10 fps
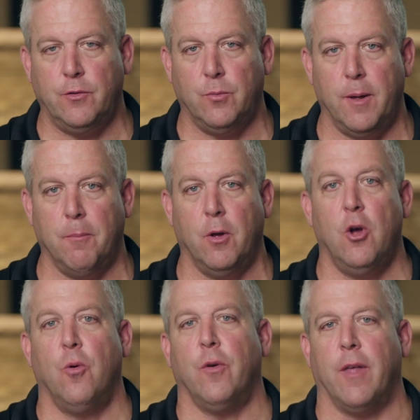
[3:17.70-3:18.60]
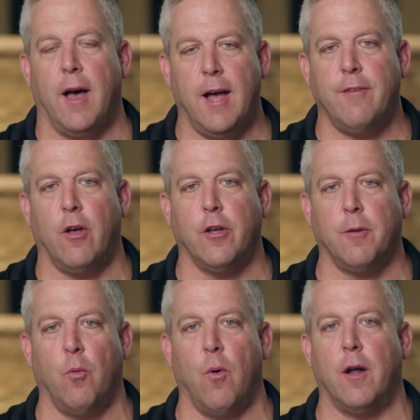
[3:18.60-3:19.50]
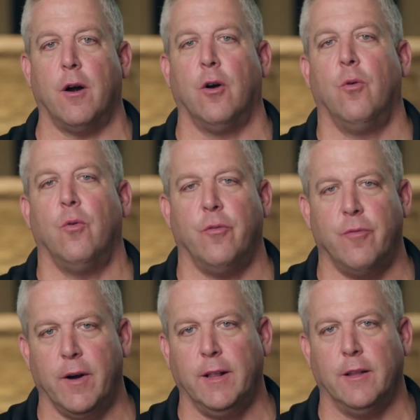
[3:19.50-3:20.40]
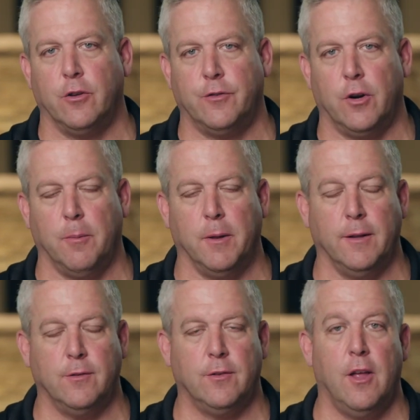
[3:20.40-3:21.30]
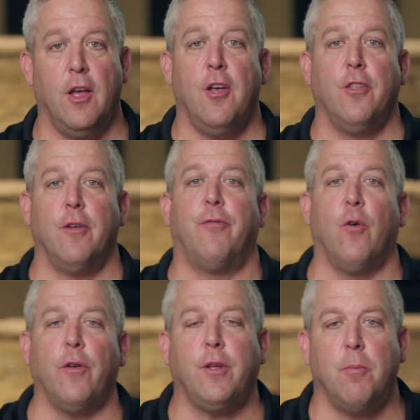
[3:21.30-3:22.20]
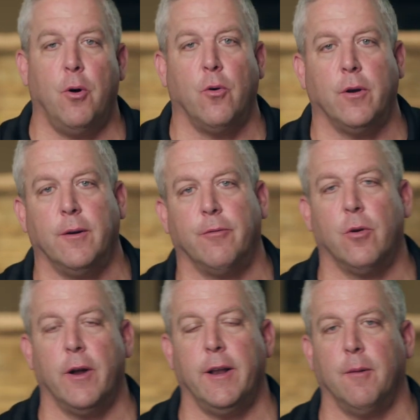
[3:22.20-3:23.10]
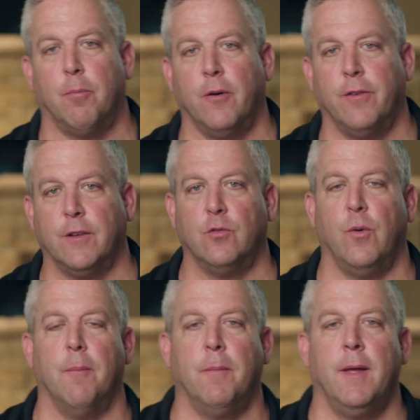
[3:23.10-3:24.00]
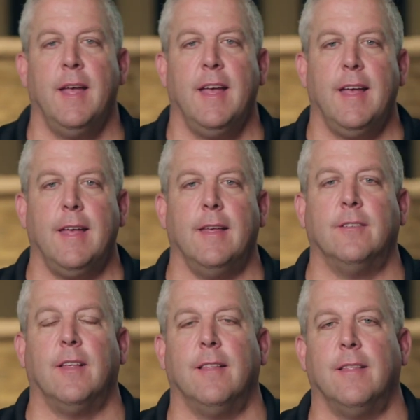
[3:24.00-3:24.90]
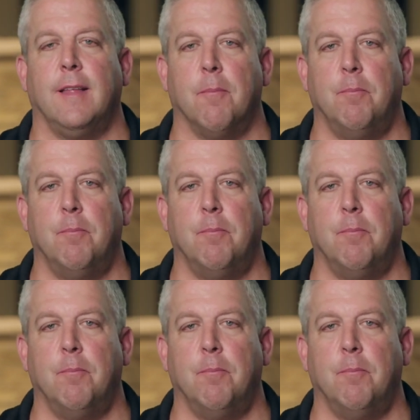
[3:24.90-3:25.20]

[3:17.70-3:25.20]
swim with a high volume of water with very little turbulence. The fourth component of creating the perfect swim is the